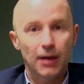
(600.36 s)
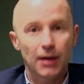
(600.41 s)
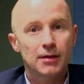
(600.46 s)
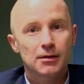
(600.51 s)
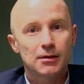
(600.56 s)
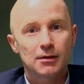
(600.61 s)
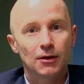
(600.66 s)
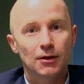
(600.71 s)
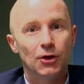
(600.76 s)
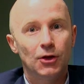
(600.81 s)

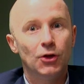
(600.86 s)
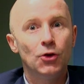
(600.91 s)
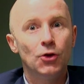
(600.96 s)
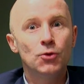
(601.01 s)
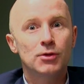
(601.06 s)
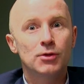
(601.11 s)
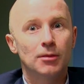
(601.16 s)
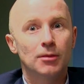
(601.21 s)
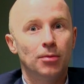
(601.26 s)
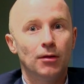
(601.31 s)
it's
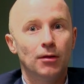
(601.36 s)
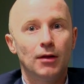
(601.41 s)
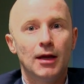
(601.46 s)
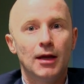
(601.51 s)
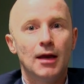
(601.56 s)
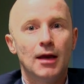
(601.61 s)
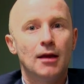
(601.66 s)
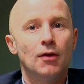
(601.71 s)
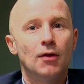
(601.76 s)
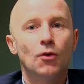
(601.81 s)
usable
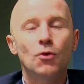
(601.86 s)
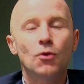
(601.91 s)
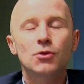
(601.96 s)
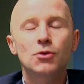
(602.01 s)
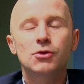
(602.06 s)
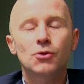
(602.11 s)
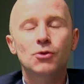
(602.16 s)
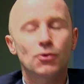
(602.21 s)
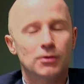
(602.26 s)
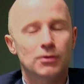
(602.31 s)
in all
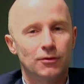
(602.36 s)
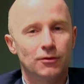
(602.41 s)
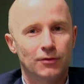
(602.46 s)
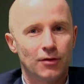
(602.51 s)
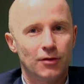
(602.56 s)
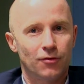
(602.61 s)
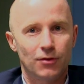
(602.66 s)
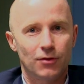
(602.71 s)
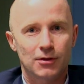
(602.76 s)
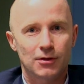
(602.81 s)
sorts of
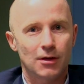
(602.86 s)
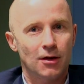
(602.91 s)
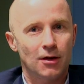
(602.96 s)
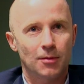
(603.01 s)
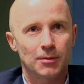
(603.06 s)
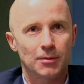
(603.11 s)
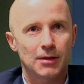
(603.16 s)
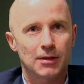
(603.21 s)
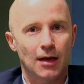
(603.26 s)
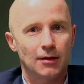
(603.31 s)
different
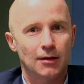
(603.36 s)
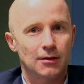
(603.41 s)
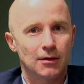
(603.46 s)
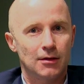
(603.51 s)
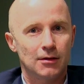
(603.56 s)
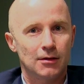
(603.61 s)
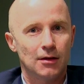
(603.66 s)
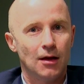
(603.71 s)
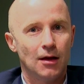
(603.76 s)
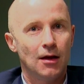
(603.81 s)

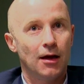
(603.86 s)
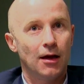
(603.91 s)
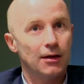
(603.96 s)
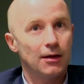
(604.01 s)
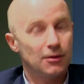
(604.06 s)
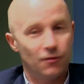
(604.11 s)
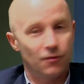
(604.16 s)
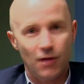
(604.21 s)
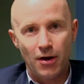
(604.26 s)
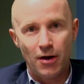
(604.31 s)
circumstances, and
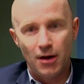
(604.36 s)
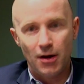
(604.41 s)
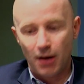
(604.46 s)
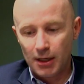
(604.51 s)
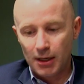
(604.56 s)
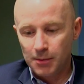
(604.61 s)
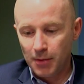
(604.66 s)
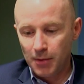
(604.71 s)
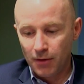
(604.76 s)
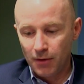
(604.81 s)
it's a very
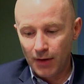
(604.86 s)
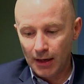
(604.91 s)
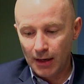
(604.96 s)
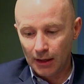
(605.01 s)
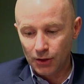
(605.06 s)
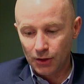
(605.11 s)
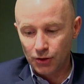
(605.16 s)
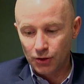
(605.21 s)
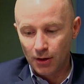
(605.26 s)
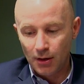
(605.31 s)
nice bit of
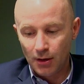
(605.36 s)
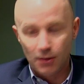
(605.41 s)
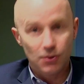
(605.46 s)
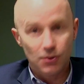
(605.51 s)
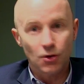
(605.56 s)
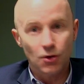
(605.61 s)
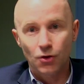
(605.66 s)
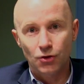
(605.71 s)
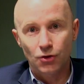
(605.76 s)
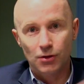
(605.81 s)
English.
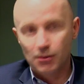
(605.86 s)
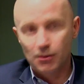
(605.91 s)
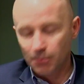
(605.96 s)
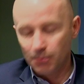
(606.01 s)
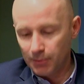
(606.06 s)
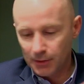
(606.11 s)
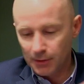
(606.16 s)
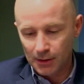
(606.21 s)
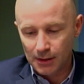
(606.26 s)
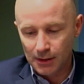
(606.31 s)
So you can just
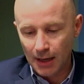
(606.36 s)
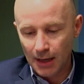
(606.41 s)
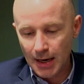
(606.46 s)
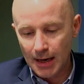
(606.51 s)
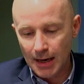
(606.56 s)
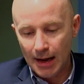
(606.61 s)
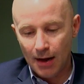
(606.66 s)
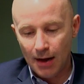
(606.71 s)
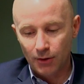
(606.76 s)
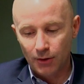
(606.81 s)

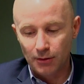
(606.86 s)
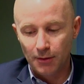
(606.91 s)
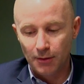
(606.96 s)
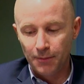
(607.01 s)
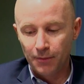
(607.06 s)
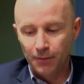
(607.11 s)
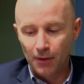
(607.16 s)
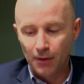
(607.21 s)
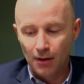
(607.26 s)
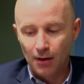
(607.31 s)
take it out
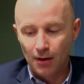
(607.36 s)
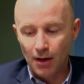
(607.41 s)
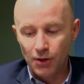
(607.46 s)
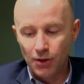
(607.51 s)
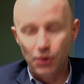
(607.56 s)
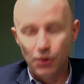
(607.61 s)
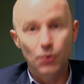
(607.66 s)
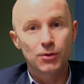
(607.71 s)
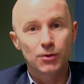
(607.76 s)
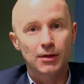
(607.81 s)

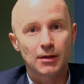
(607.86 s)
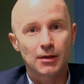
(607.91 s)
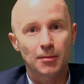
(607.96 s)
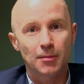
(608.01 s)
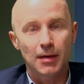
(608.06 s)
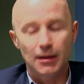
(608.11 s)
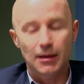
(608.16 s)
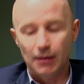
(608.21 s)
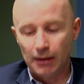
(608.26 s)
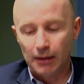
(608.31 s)
and use it
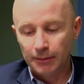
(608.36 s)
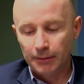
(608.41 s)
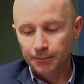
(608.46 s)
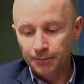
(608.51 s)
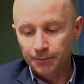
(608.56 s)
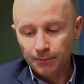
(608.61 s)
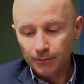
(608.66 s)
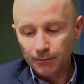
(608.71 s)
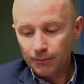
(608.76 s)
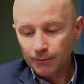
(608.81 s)
immediately.
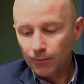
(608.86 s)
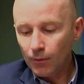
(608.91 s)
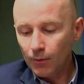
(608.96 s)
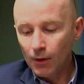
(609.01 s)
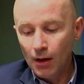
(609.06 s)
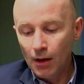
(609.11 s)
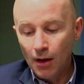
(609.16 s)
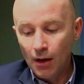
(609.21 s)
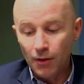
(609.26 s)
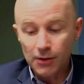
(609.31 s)

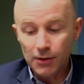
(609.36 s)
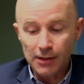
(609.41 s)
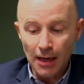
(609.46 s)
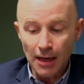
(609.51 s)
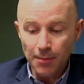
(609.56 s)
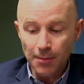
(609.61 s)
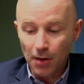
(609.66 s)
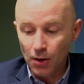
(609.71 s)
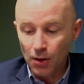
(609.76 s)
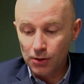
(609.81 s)
The
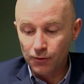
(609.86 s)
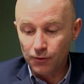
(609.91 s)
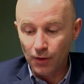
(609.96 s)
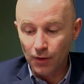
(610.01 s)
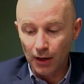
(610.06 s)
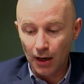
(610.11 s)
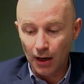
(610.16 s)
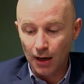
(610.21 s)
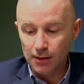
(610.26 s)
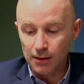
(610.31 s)
same goes for
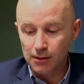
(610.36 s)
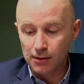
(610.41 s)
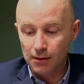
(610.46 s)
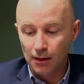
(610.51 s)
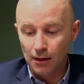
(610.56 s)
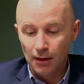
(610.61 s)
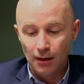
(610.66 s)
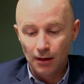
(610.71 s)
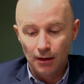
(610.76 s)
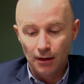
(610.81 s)
the last
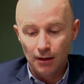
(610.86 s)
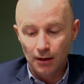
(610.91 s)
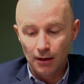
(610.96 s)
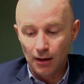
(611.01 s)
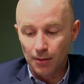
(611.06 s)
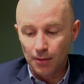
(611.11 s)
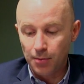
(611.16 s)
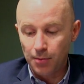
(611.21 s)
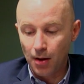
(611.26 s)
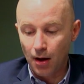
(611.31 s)

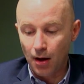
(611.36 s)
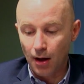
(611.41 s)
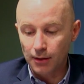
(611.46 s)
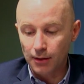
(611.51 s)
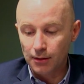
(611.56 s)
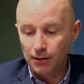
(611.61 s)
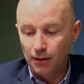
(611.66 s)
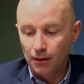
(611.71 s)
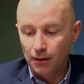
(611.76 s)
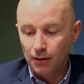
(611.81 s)

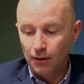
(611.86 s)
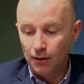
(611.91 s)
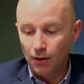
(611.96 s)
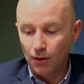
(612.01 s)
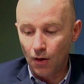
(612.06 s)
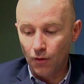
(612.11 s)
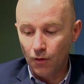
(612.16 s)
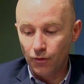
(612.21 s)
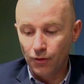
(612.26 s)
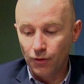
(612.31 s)
part
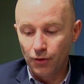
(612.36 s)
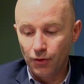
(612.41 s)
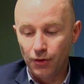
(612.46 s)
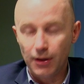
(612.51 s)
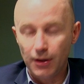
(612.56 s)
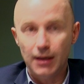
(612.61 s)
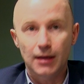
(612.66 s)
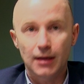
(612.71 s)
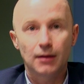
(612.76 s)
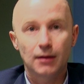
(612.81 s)
of
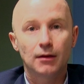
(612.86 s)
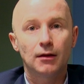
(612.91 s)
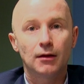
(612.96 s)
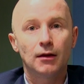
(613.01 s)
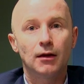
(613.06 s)
the